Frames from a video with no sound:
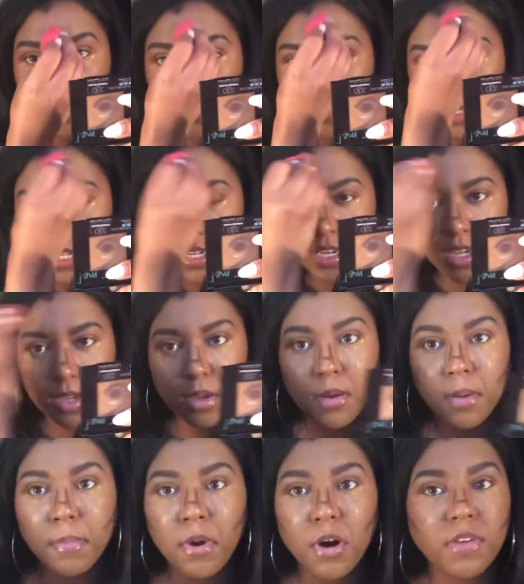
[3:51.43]
blending
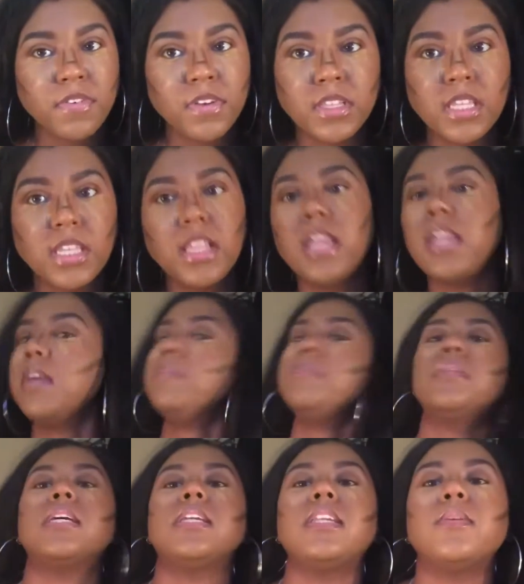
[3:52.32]
perfectly, like it
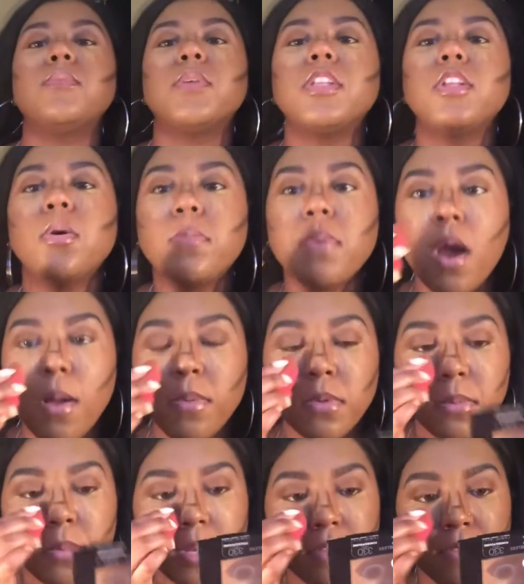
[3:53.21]
blended with no
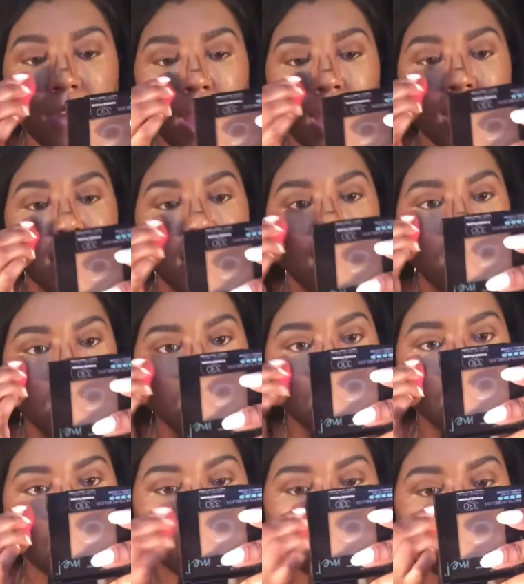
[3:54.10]
problem, but if I had let it
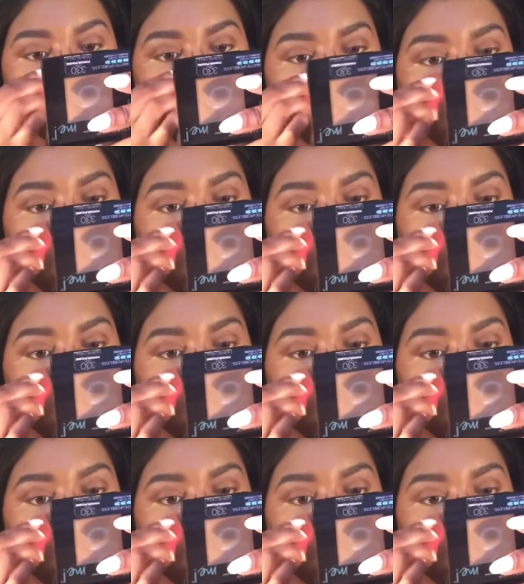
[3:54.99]
sit a little bit